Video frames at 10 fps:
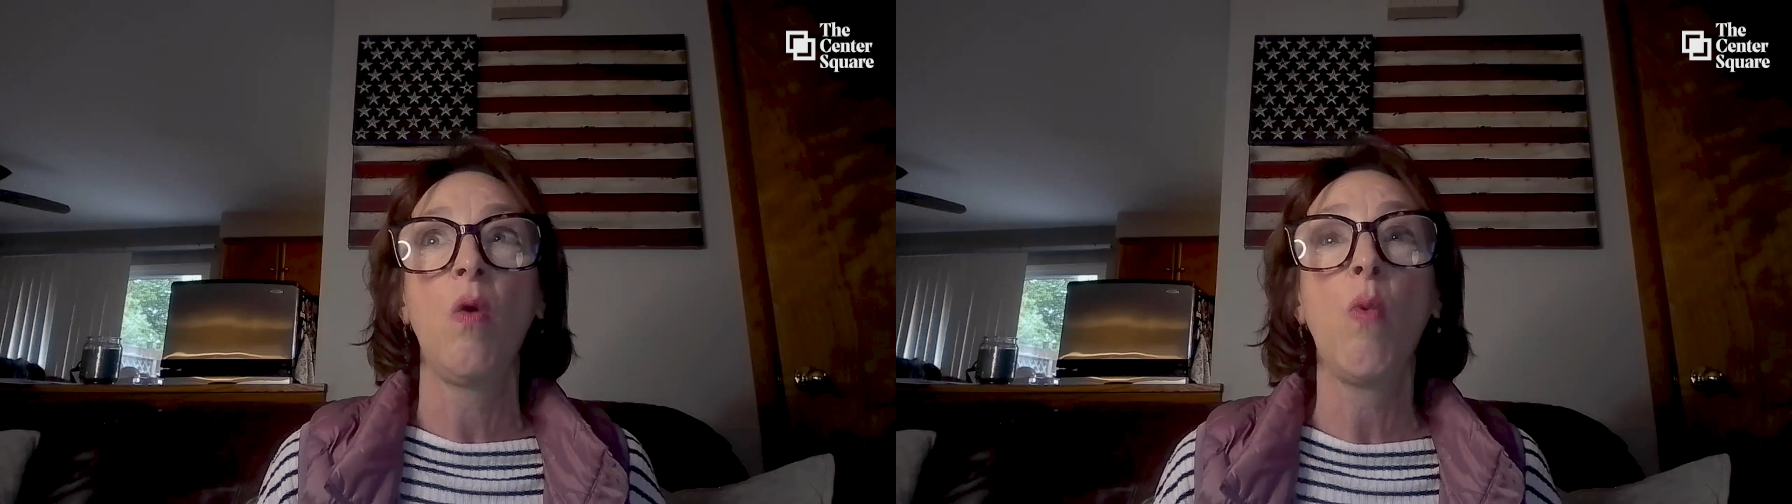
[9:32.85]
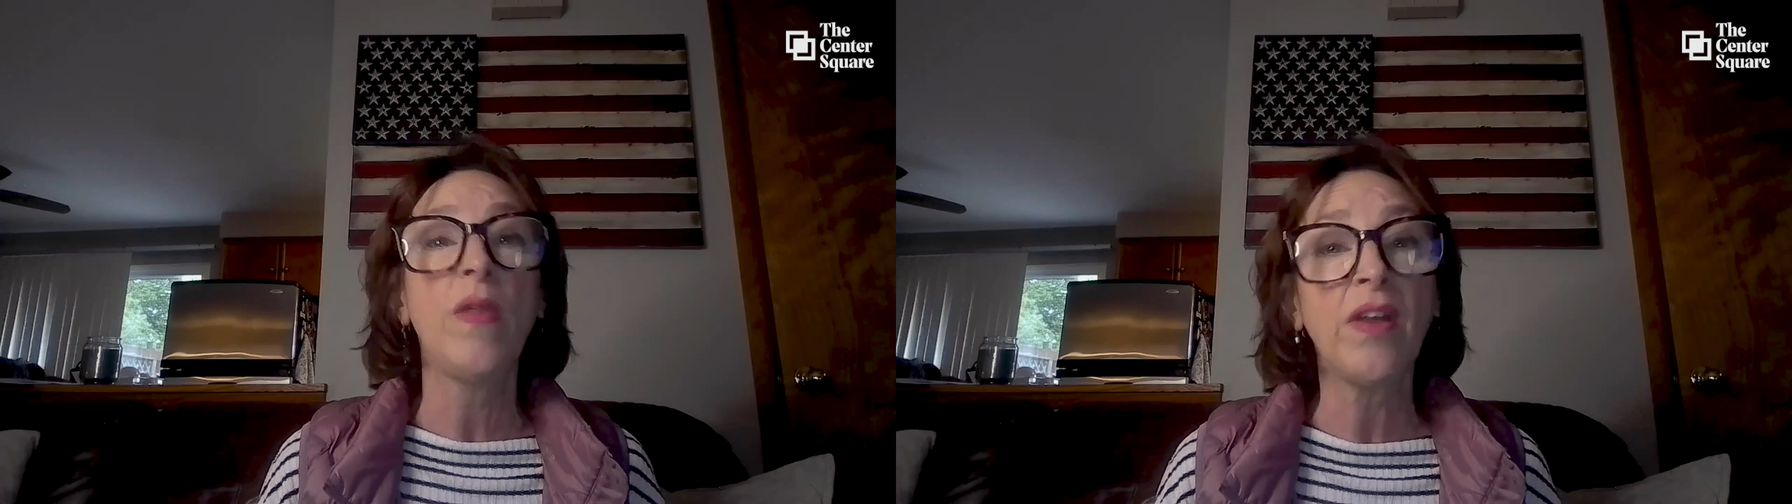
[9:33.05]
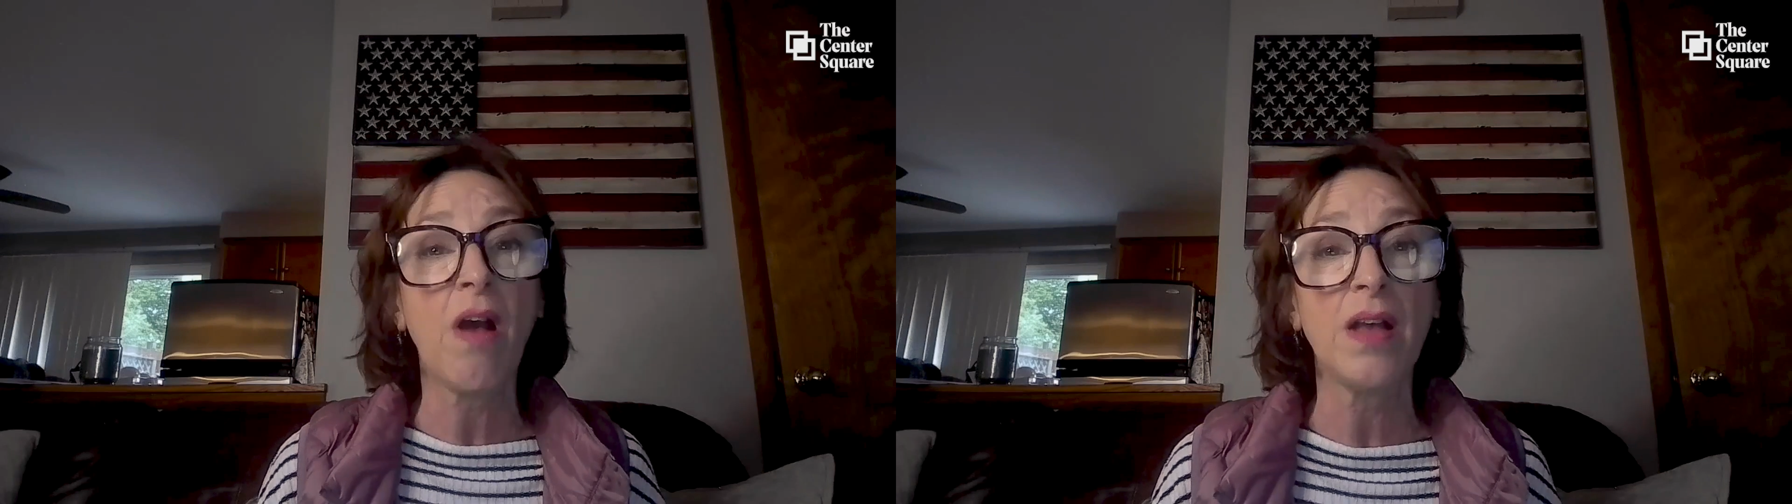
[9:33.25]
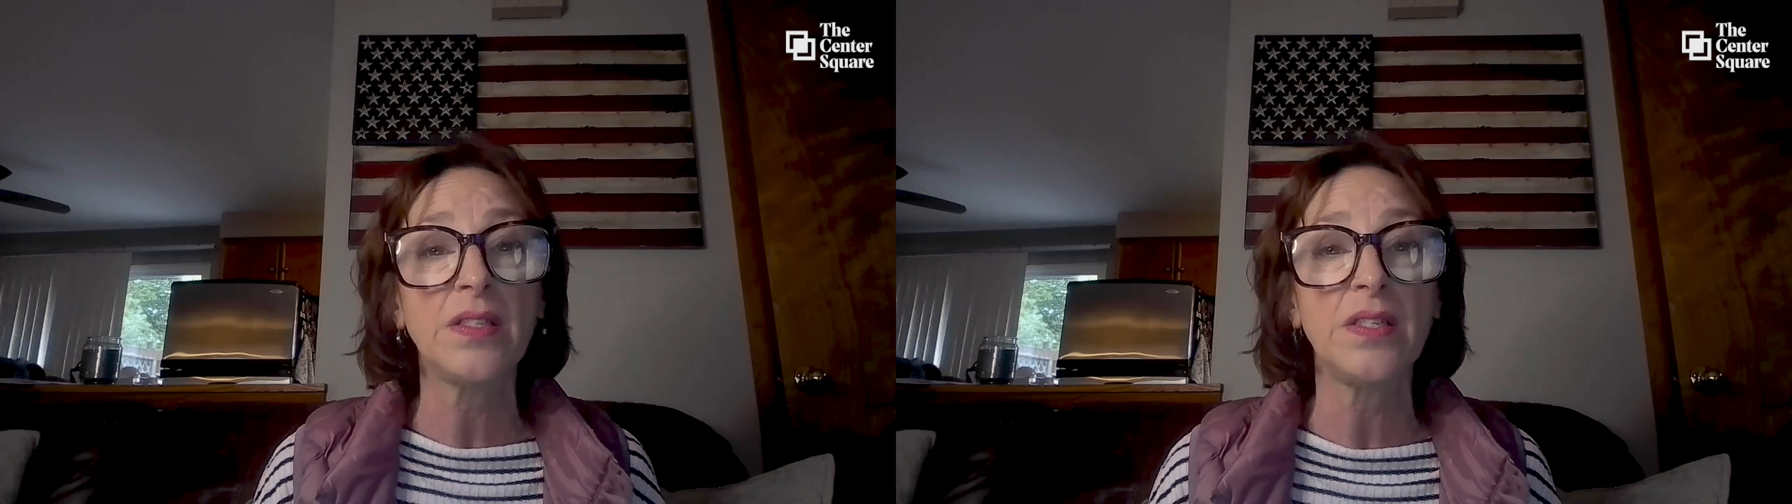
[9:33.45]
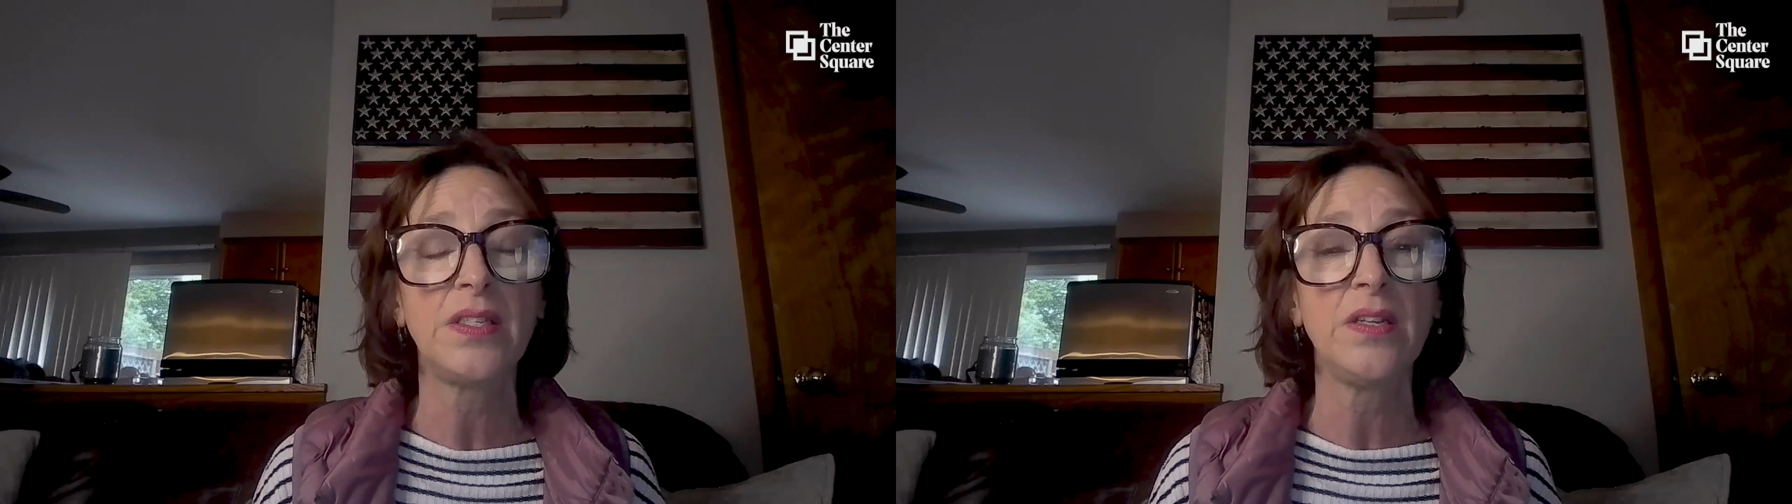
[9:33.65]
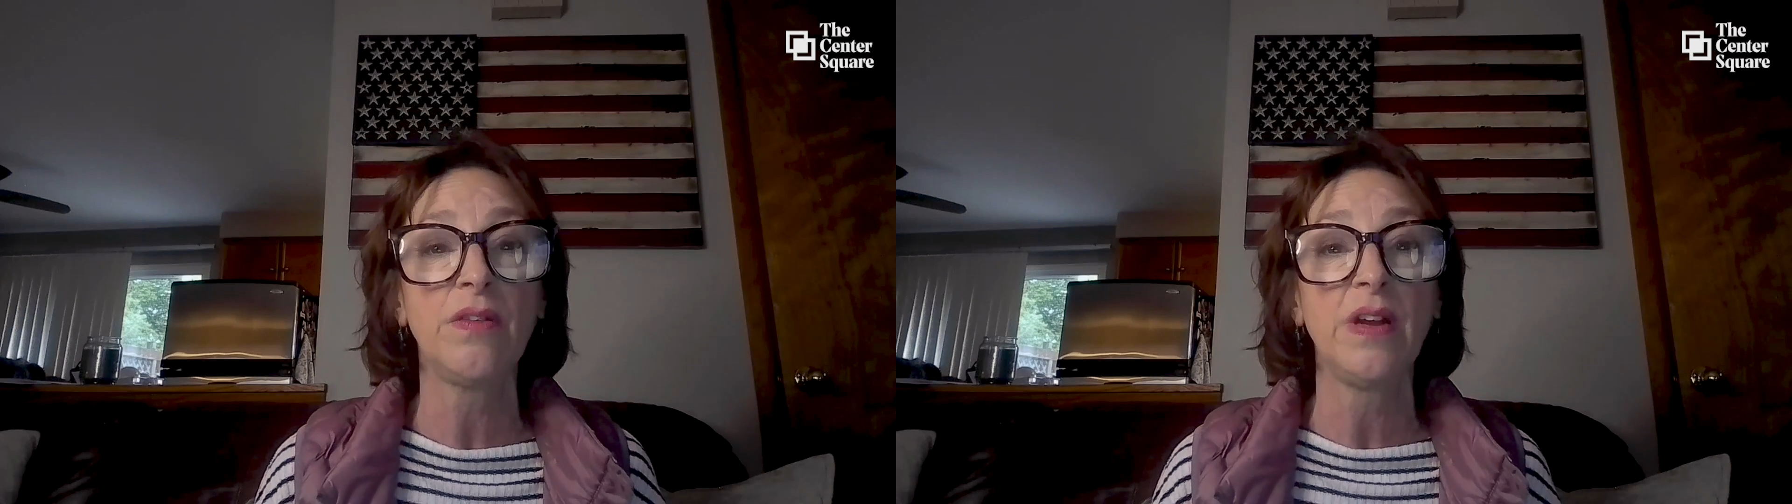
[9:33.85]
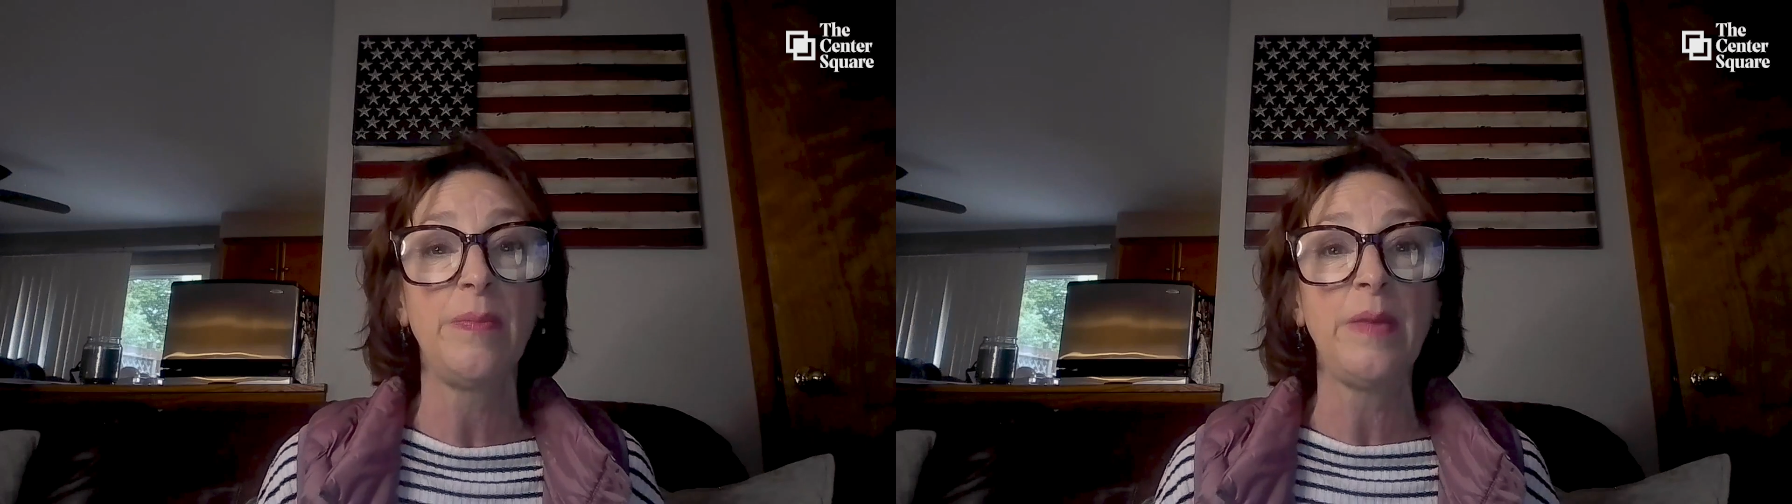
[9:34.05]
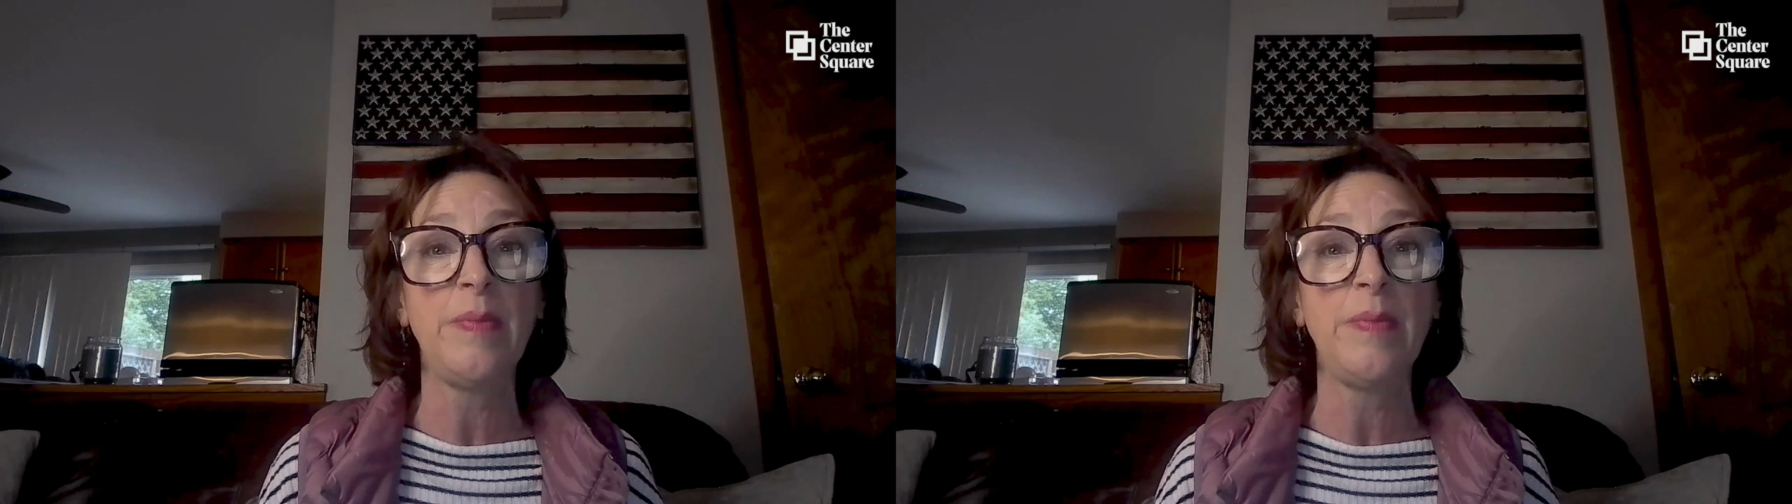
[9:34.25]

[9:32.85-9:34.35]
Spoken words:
what the cost is still going to be,